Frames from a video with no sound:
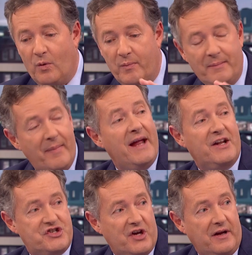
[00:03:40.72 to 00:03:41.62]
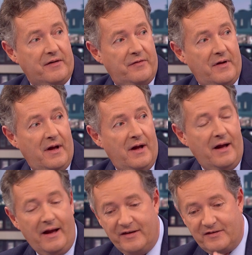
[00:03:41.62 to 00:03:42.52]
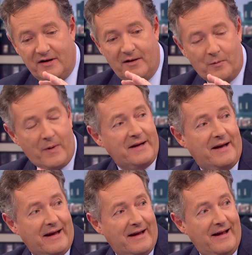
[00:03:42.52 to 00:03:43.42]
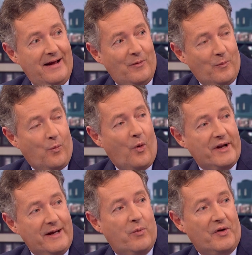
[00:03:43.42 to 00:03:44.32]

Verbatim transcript: what we may achieve is wrecking what he